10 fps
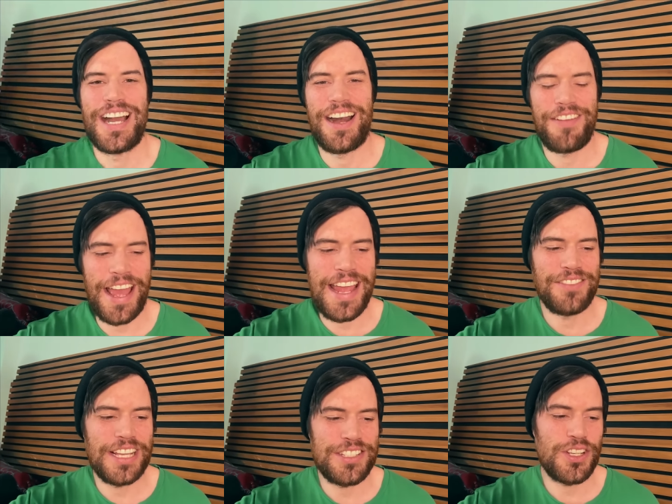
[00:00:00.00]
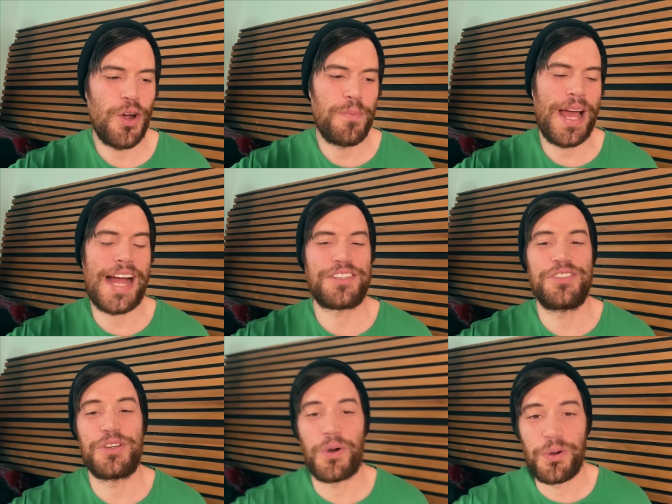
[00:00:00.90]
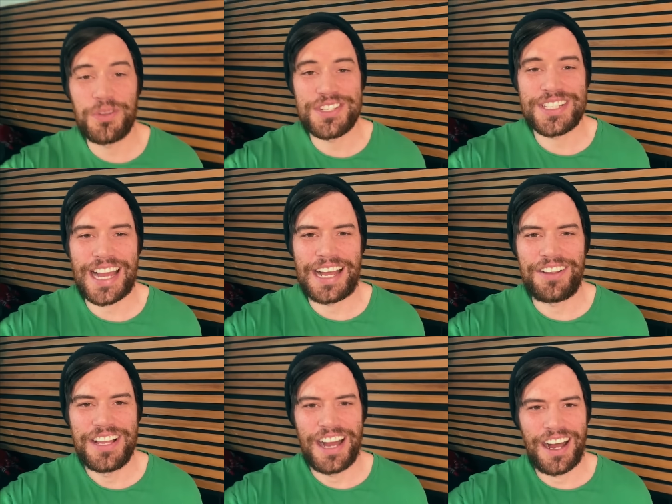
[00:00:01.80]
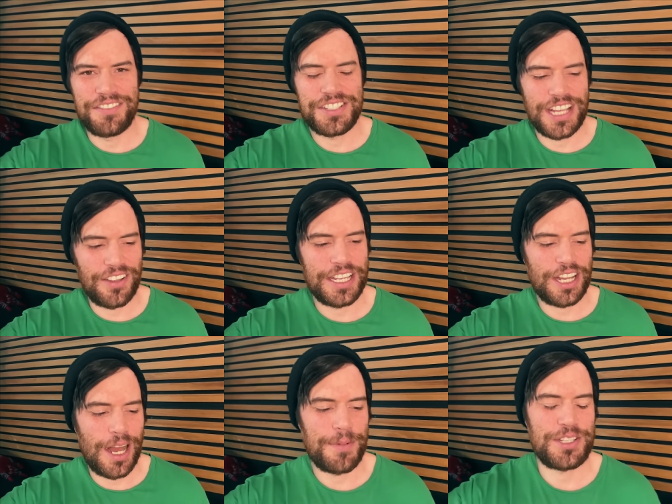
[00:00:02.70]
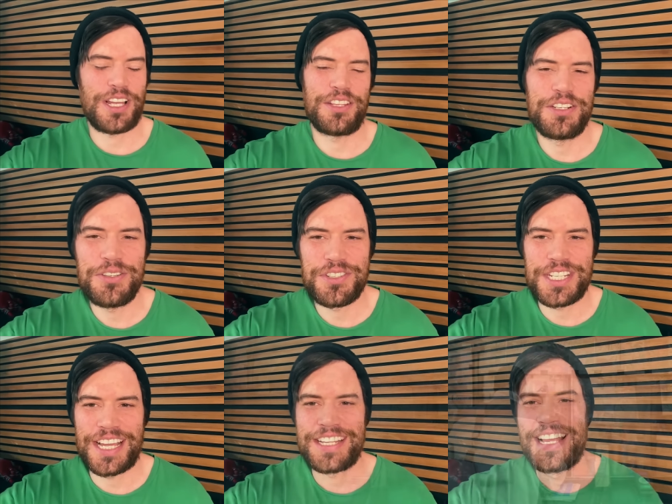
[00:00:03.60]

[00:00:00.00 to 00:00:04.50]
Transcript: of hey let's go back to the old style of selling comics on the newsstand